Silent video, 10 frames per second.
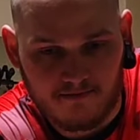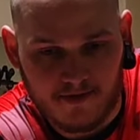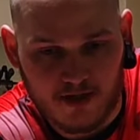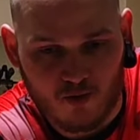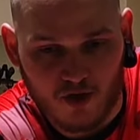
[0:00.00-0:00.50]

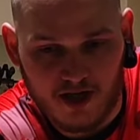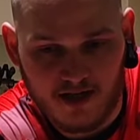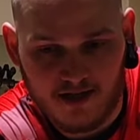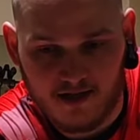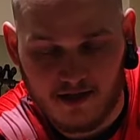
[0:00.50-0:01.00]
this
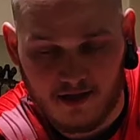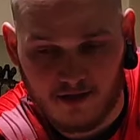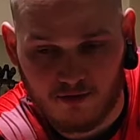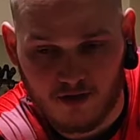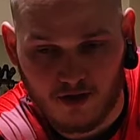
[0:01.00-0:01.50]
week
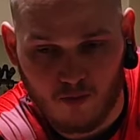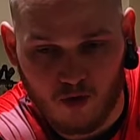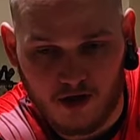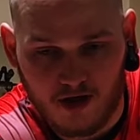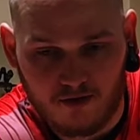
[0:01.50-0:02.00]
during the
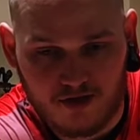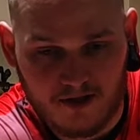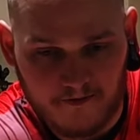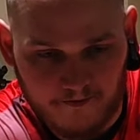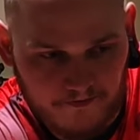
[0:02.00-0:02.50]

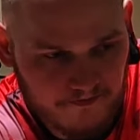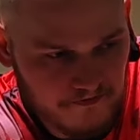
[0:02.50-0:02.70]
workouts.